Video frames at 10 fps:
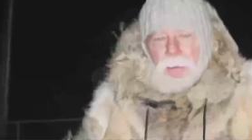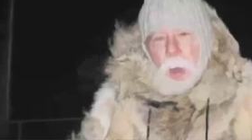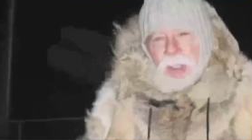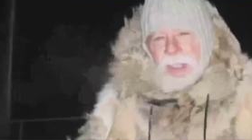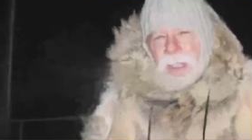
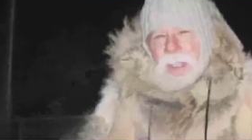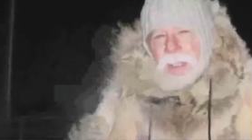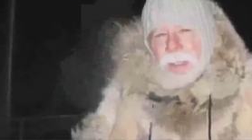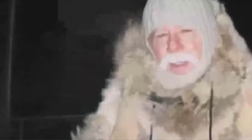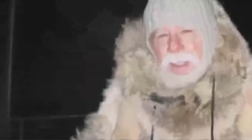
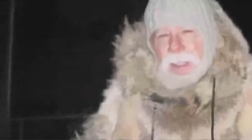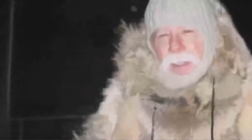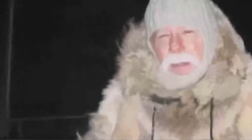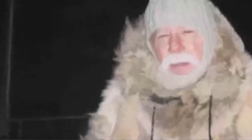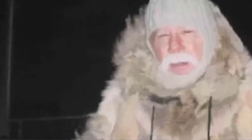Folks,
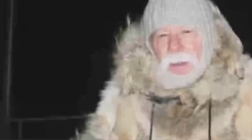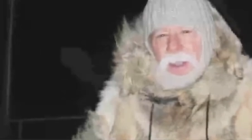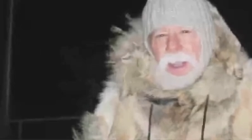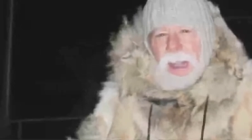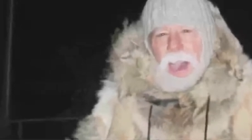this,
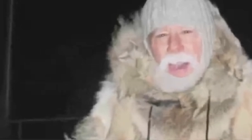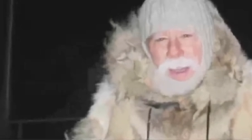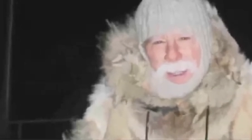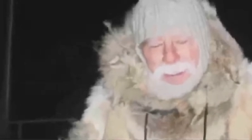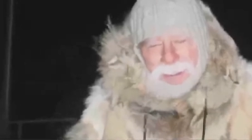da
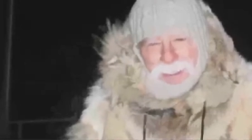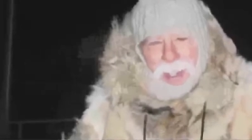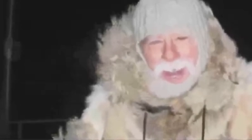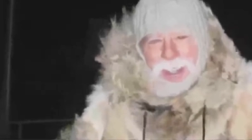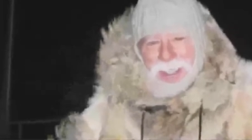da
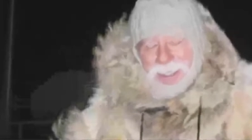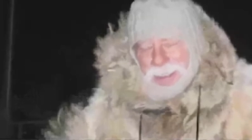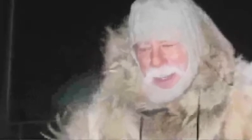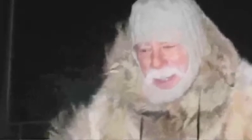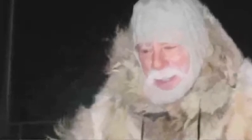da.
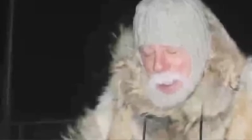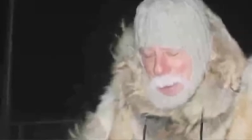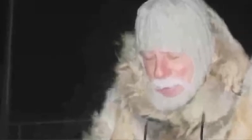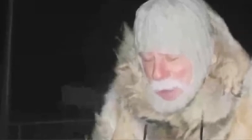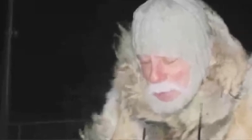Okay, take it
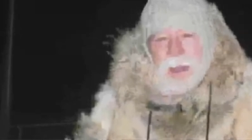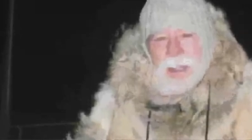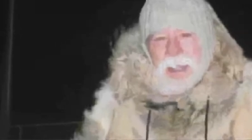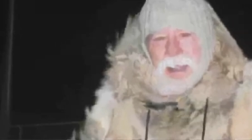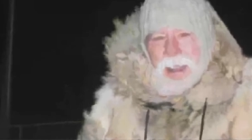again.
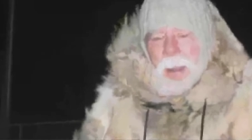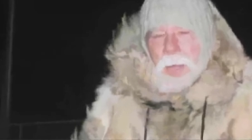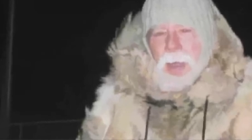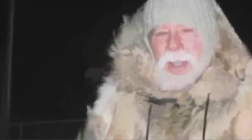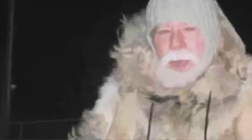
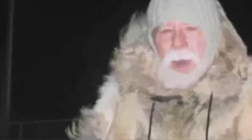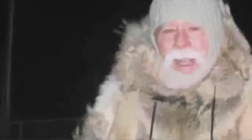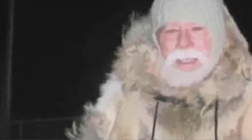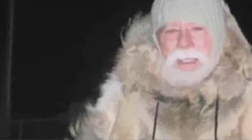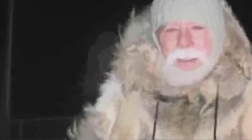I'm Wayne
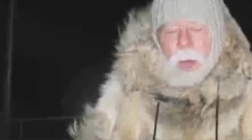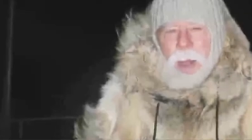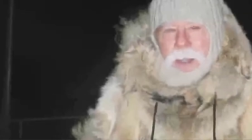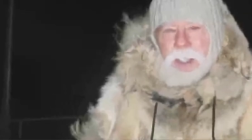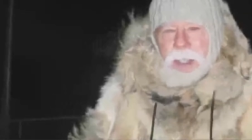White,
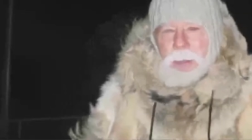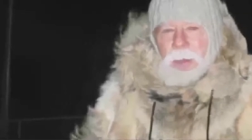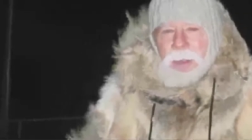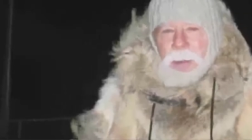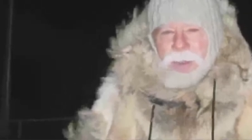the winner,
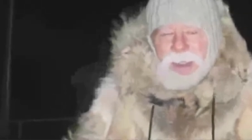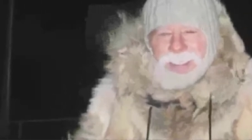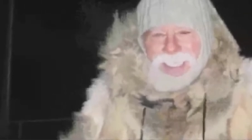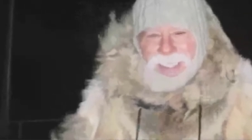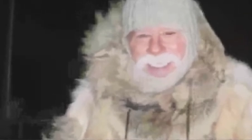the
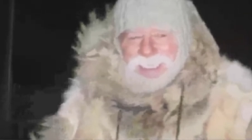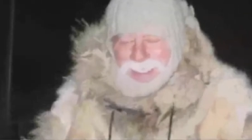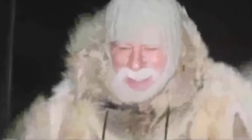winner this,